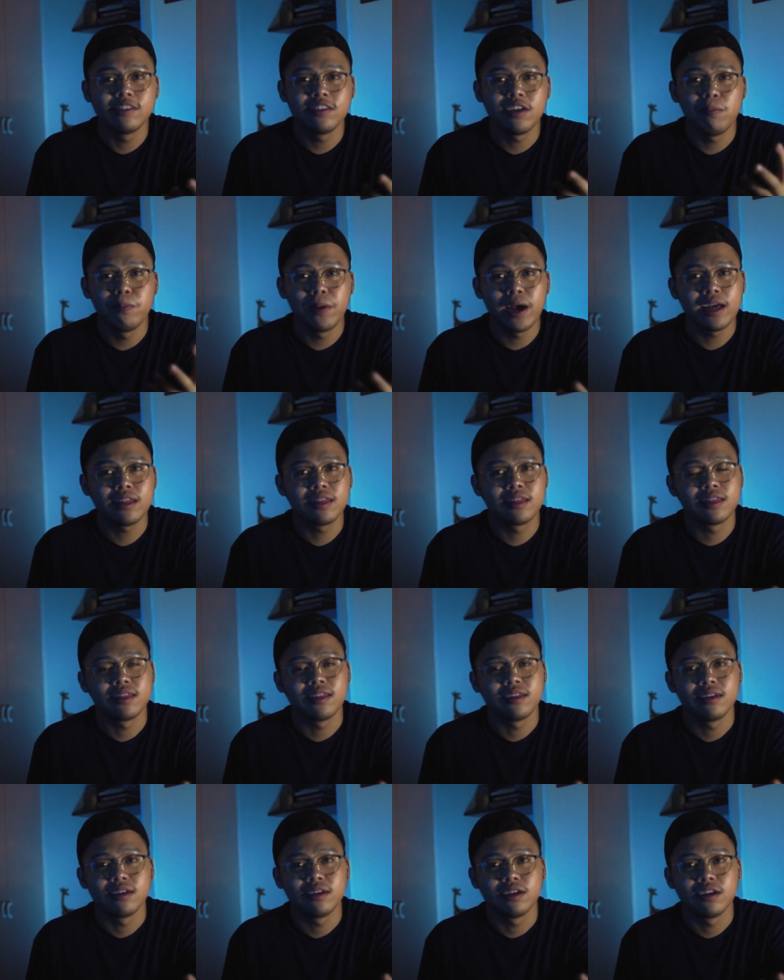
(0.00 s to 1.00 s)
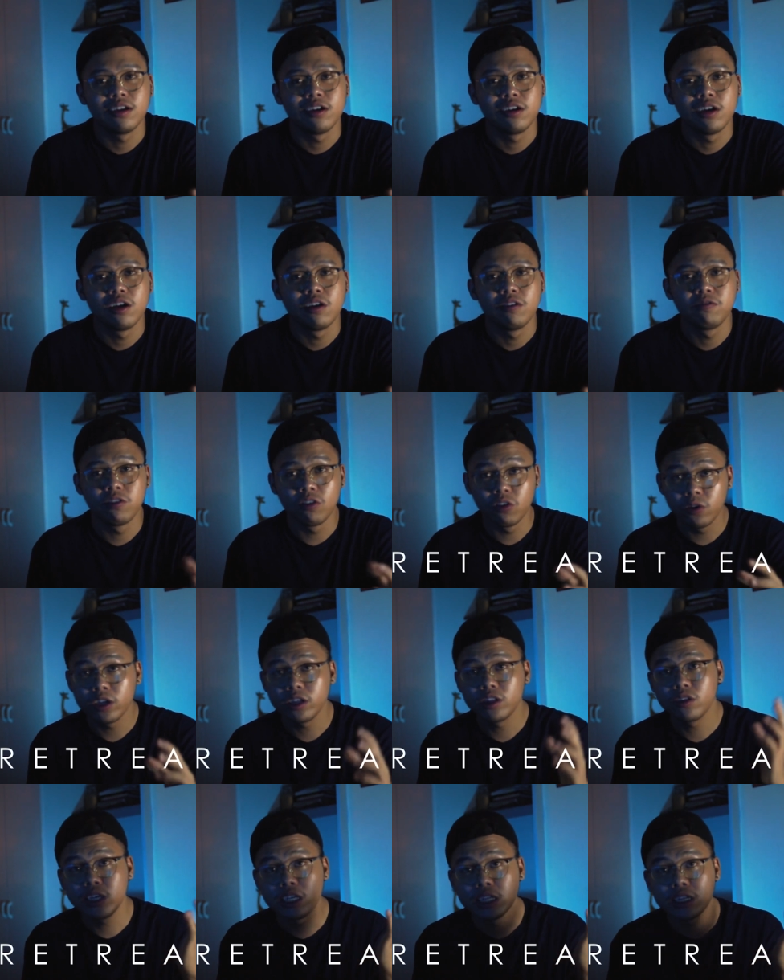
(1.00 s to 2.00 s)
as a path for
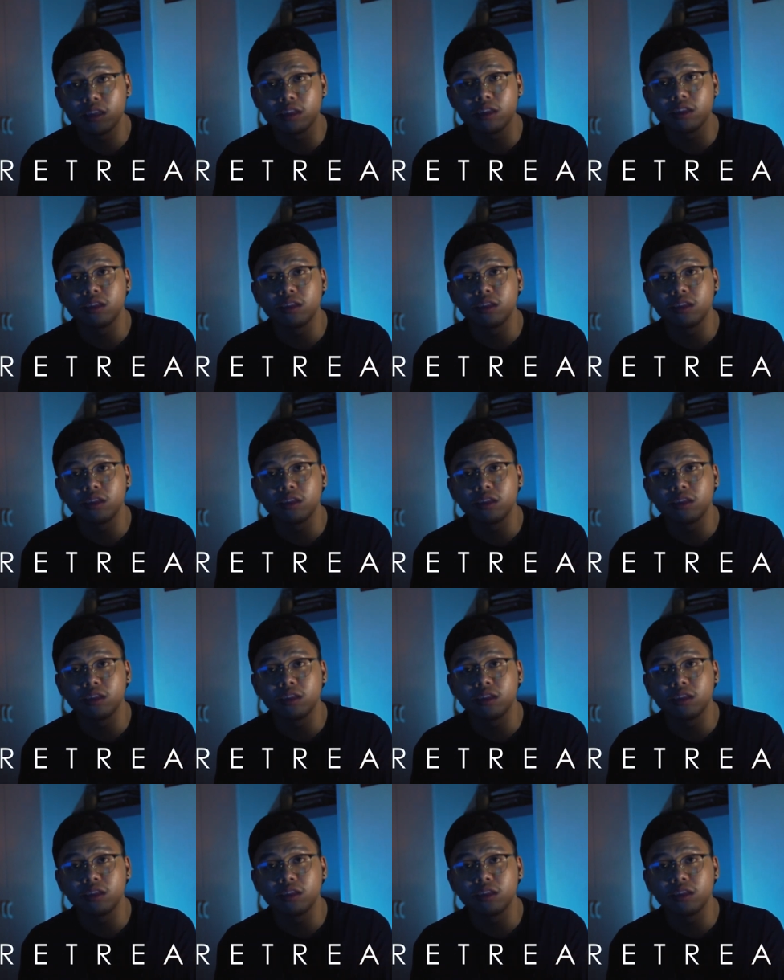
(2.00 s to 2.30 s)
retreat.